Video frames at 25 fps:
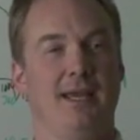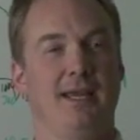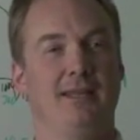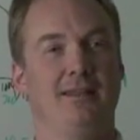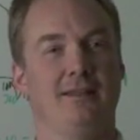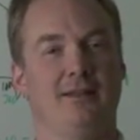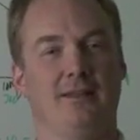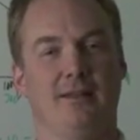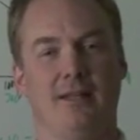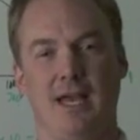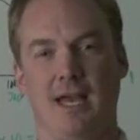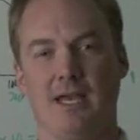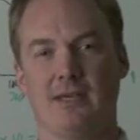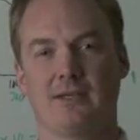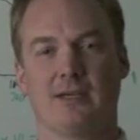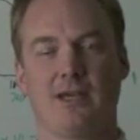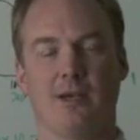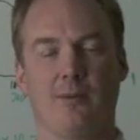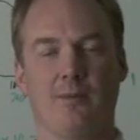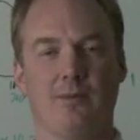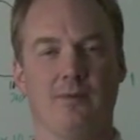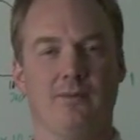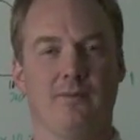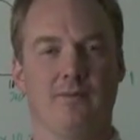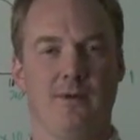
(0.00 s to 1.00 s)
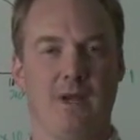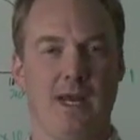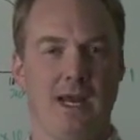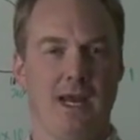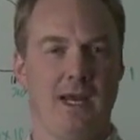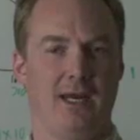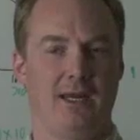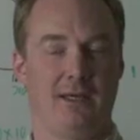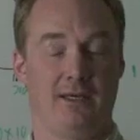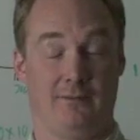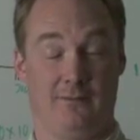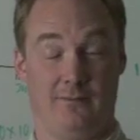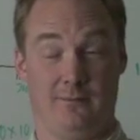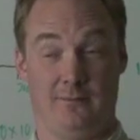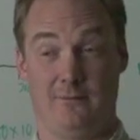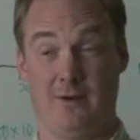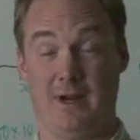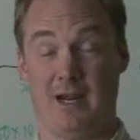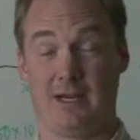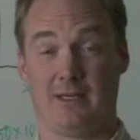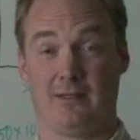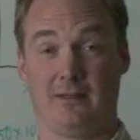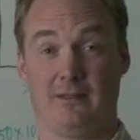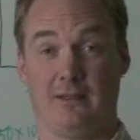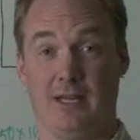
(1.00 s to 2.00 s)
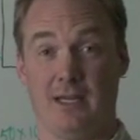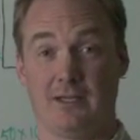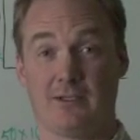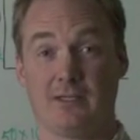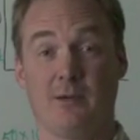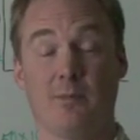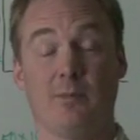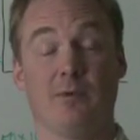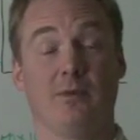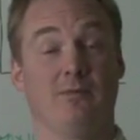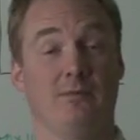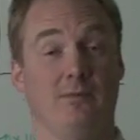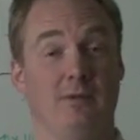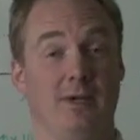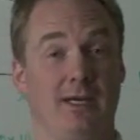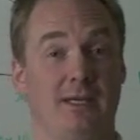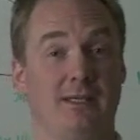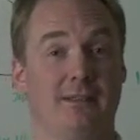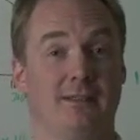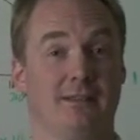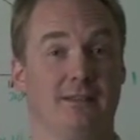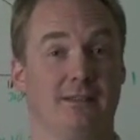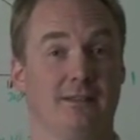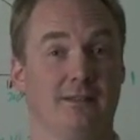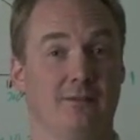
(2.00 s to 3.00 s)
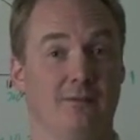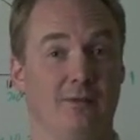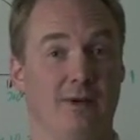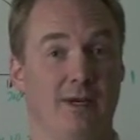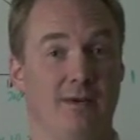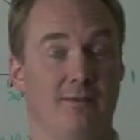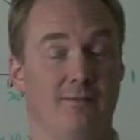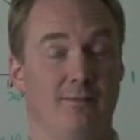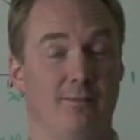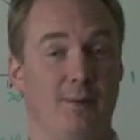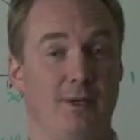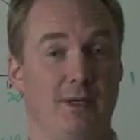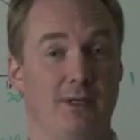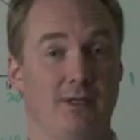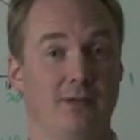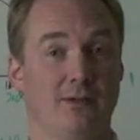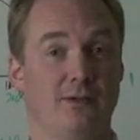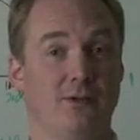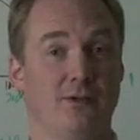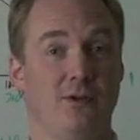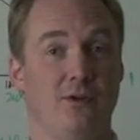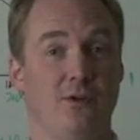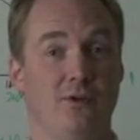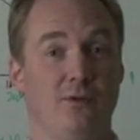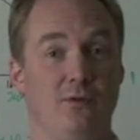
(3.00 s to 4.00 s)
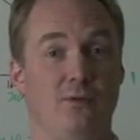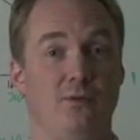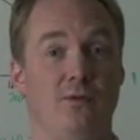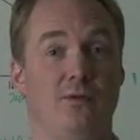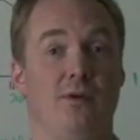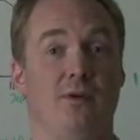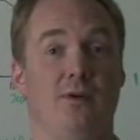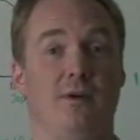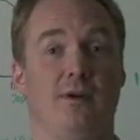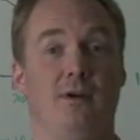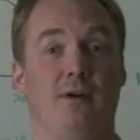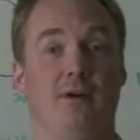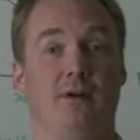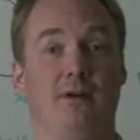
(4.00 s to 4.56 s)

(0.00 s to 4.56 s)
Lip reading: In the last couple of days, in fact, in the last couple of weeks, we have been to two